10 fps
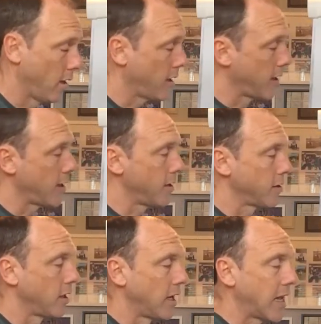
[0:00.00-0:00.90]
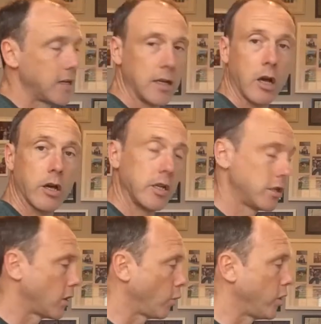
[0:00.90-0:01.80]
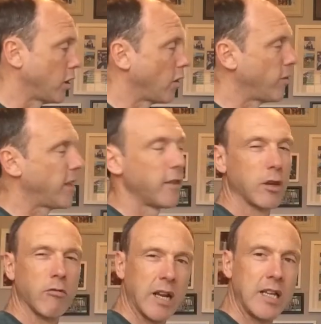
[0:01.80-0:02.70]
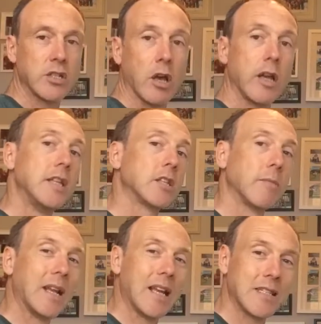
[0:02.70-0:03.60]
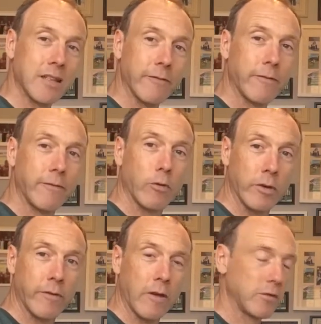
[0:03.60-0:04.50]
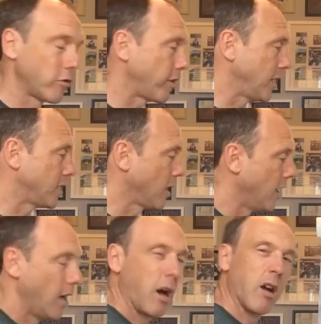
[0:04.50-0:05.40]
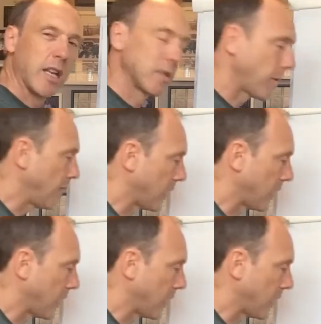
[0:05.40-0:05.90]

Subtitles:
the landing height, so we know then that a release height is going to be less than 45 degrees. I'll explain